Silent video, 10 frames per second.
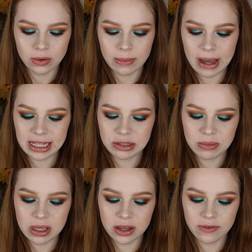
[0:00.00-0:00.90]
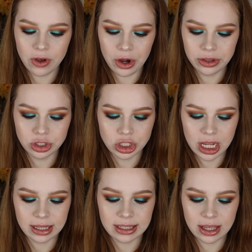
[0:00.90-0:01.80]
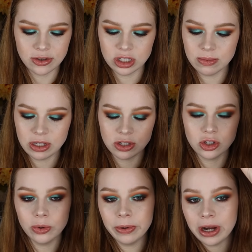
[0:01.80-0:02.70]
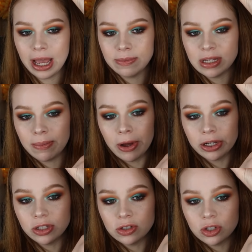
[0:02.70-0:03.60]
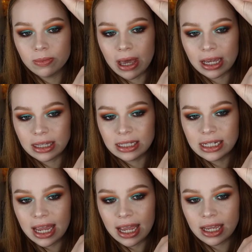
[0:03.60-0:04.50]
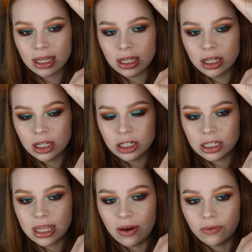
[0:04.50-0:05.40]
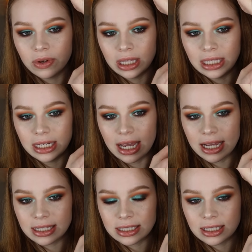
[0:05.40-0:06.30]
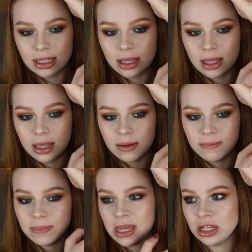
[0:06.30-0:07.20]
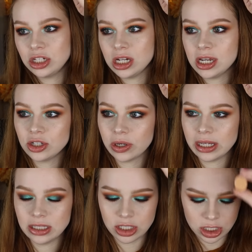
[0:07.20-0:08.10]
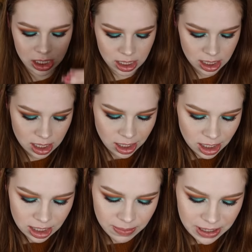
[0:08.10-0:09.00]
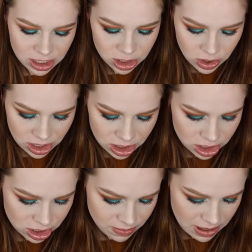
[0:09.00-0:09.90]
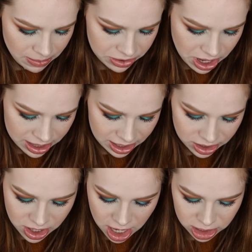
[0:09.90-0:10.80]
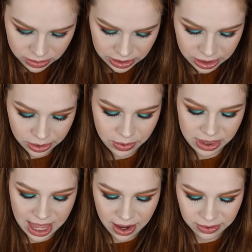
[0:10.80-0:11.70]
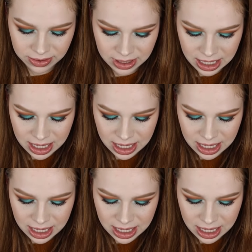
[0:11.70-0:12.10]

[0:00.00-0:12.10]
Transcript: Reminds me of all the shades that used to be super hyped up on YouTube back in the day. Just that really nice peachy transition. The peachy transition people thought they could not do a look without.